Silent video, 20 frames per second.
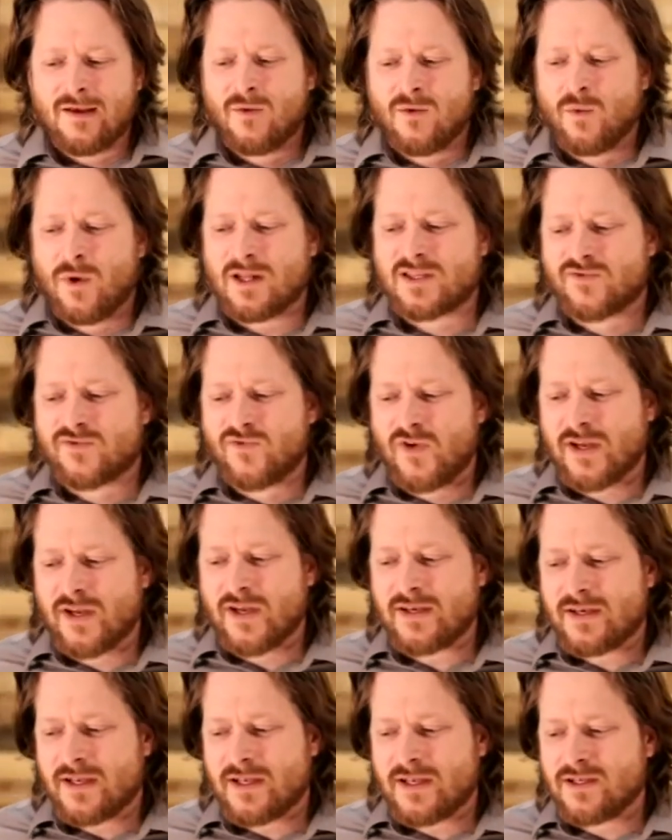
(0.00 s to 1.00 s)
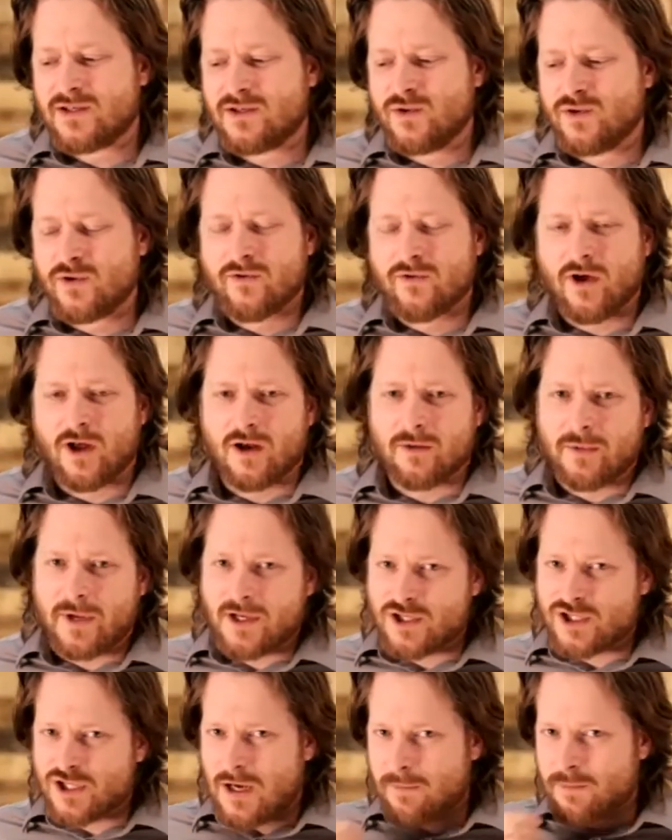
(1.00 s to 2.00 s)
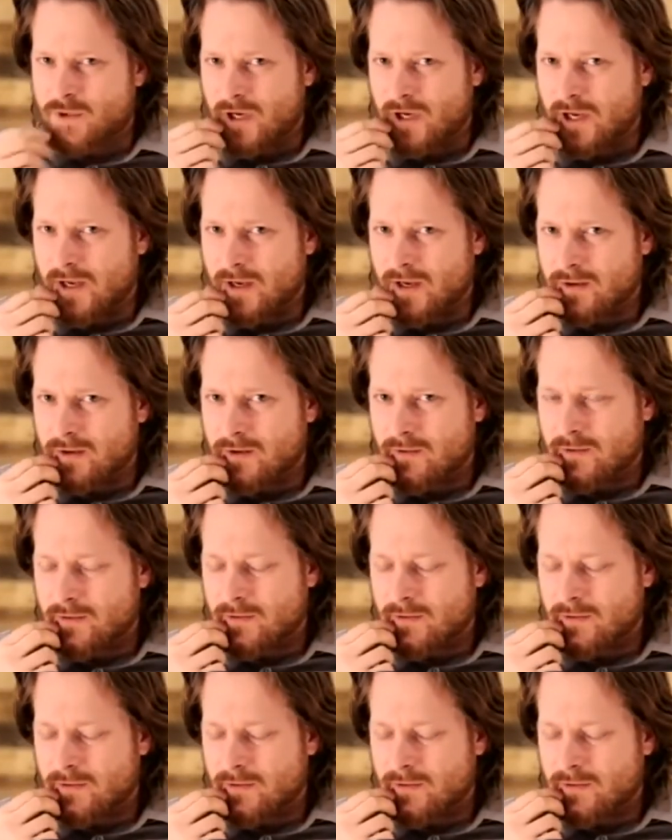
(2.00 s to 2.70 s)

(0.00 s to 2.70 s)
Well, it's written in Deuteronomy chapter 8.